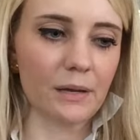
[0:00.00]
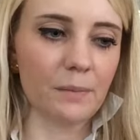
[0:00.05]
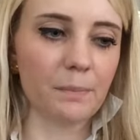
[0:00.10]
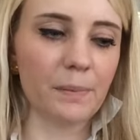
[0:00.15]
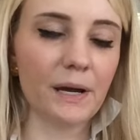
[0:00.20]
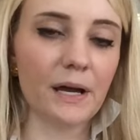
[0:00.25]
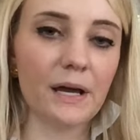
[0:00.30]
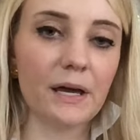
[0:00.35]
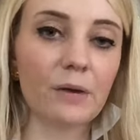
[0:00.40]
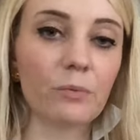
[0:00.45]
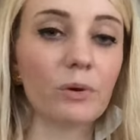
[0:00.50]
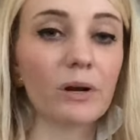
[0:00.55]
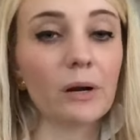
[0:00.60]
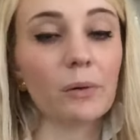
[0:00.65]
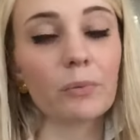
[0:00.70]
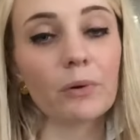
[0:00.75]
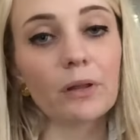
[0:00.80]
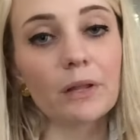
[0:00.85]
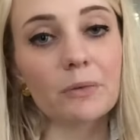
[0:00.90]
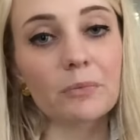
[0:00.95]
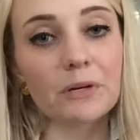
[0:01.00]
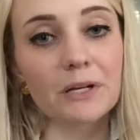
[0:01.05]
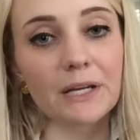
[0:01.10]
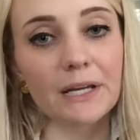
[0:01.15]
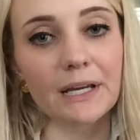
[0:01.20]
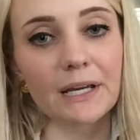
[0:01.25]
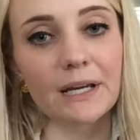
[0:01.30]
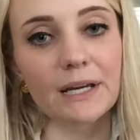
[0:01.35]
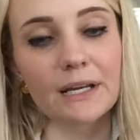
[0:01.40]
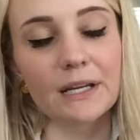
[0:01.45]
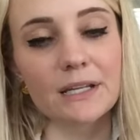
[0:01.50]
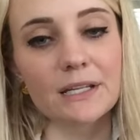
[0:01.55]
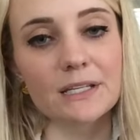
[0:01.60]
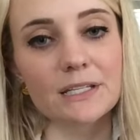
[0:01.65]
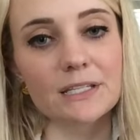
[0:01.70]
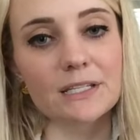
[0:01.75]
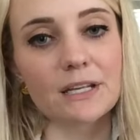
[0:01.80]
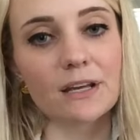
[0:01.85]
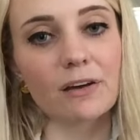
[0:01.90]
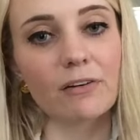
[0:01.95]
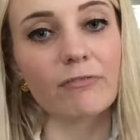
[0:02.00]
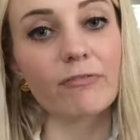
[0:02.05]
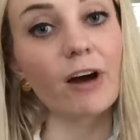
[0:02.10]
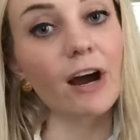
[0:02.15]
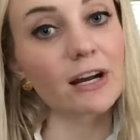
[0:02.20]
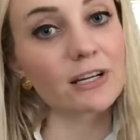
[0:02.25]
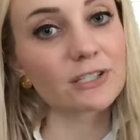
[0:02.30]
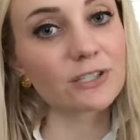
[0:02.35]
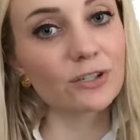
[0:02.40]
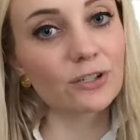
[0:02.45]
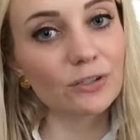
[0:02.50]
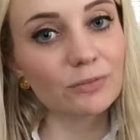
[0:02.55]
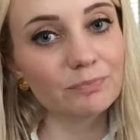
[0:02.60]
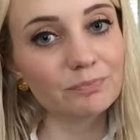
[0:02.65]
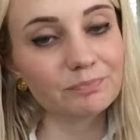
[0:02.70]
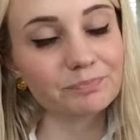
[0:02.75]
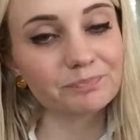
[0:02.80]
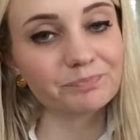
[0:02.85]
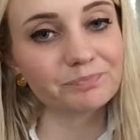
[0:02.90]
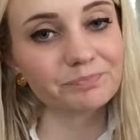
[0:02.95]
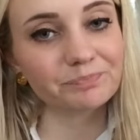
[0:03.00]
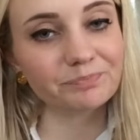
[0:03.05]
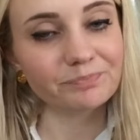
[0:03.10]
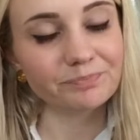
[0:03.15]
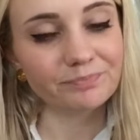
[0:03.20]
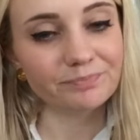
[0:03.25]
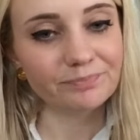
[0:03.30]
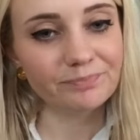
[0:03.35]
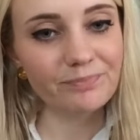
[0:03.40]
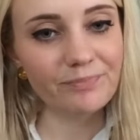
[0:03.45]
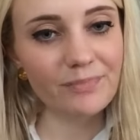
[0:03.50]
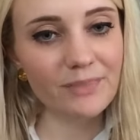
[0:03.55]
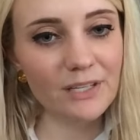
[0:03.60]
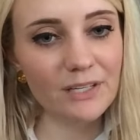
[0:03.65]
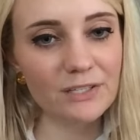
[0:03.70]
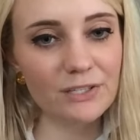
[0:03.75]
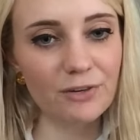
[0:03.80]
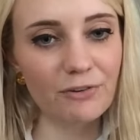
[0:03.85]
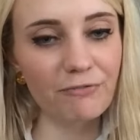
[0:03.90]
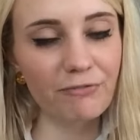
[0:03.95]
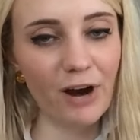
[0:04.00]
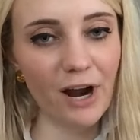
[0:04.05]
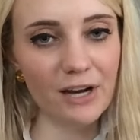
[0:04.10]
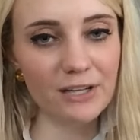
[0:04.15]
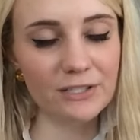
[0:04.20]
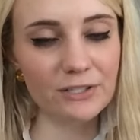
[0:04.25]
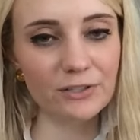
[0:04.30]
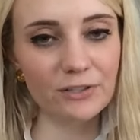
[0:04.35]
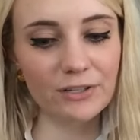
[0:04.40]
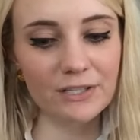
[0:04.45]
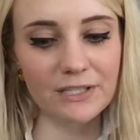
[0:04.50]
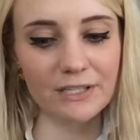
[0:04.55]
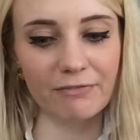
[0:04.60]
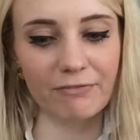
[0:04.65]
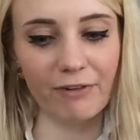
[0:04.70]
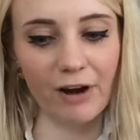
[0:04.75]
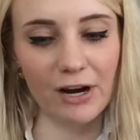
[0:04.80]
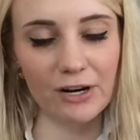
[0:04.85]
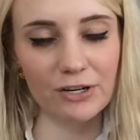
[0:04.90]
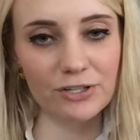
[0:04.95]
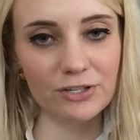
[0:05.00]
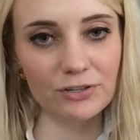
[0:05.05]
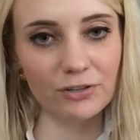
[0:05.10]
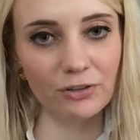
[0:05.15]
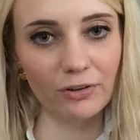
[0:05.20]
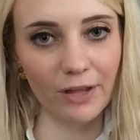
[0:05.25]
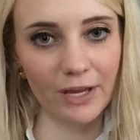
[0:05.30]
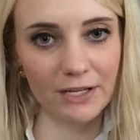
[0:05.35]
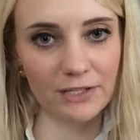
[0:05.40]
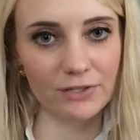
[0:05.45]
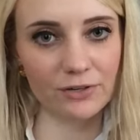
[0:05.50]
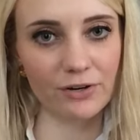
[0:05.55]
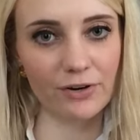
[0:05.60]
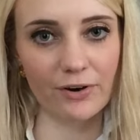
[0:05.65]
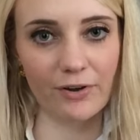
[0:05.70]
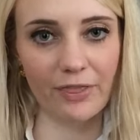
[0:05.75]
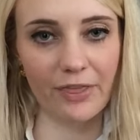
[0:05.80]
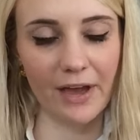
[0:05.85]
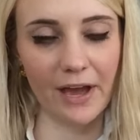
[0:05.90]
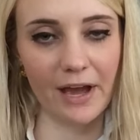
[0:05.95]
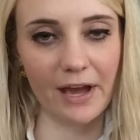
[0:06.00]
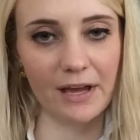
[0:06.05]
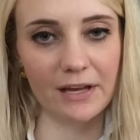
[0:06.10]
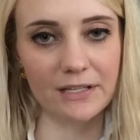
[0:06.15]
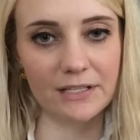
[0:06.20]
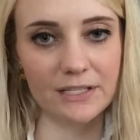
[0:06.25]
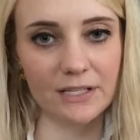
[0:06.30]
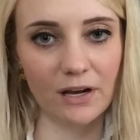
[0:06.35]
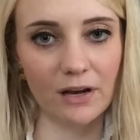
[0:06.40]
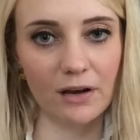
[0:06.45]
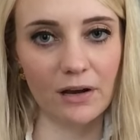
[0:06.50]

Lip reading: But what I really want to get is Fraxel. So Fraxel is a fractional laser that